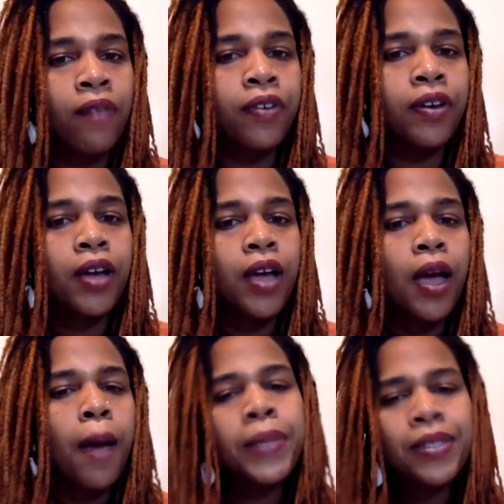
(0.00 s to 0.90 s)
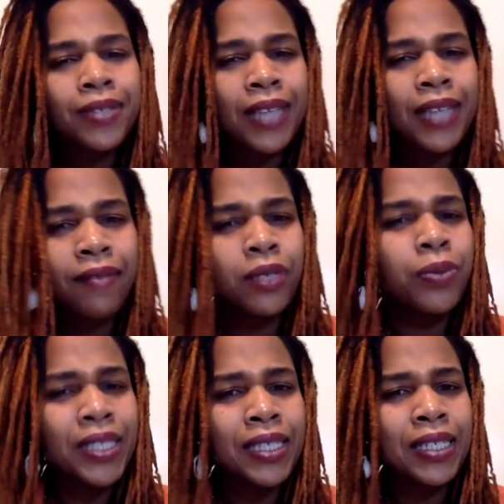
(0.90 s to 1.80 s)
Right. Mr. Savage, what
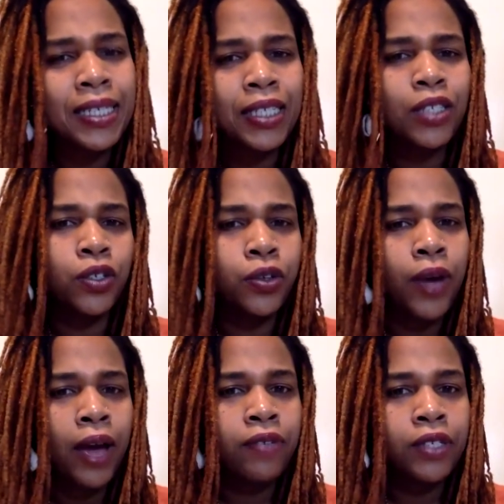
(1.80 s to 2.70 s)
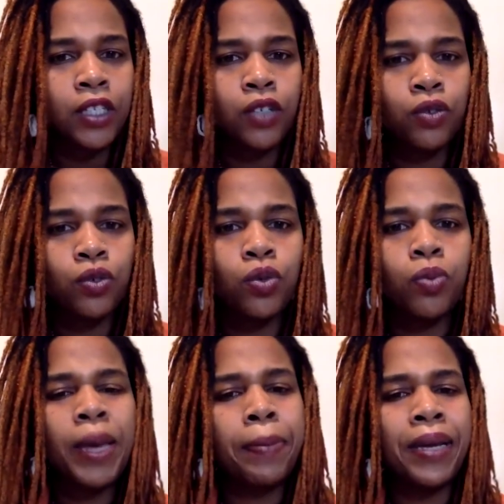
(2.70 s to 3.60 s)
suggestions do you have for seniors who
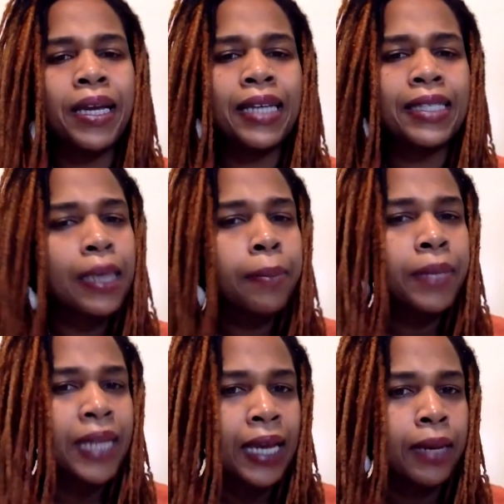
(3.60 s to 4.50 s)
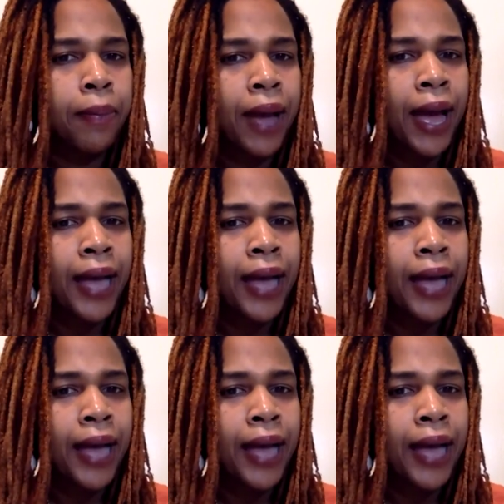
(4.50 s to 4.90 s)
may be intimidated by